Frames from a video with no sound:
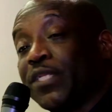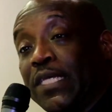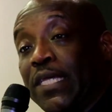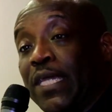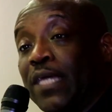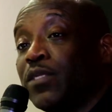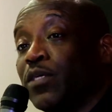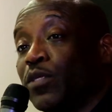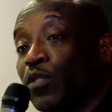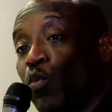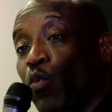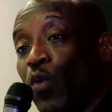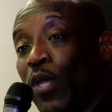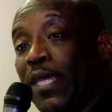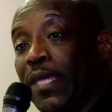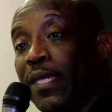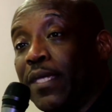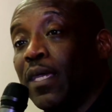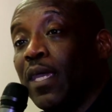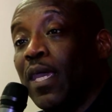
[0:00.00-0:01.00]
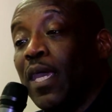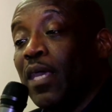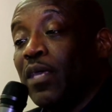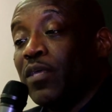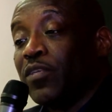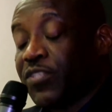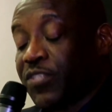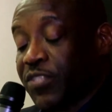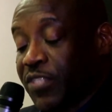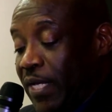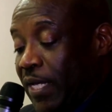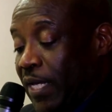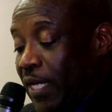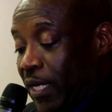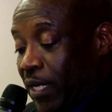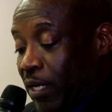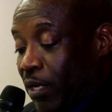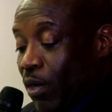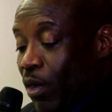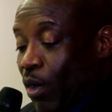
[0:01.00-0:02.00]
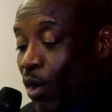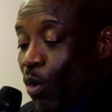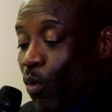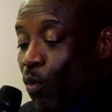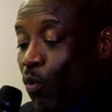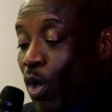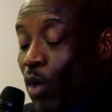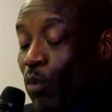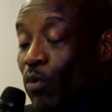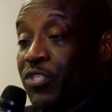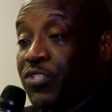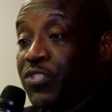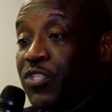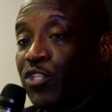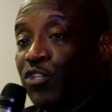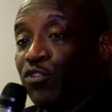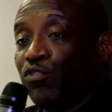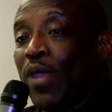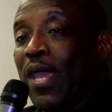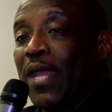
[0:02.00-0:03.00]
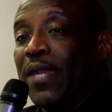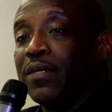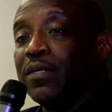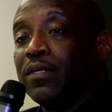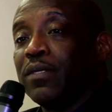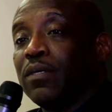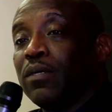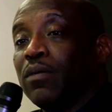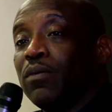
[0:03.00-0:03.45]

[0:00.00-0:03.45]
at the end of the week seeing what was the trend.